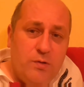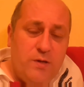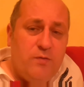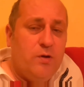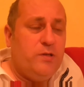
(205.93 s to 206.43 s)

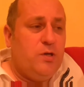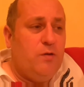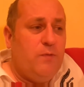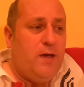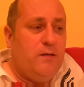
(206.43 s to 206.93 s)
You've got to
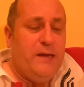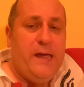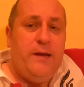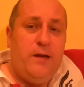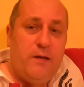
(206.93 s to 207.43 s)
turn around and
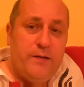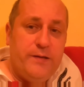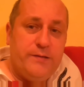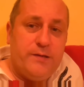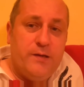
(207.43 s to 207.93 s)

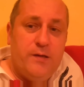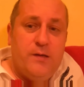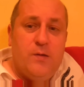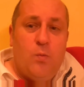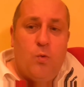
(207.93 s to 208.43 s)
analyze
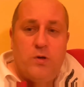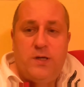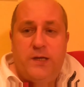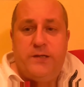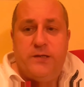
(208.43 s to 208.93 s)
what
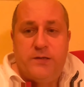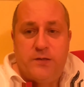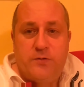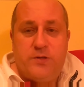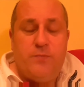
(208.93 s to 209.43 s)
you need to
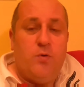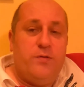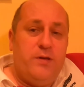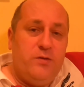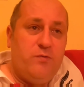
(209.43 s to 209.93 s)
do to put
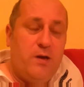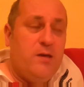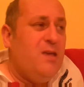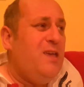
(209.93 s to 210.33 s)
things right.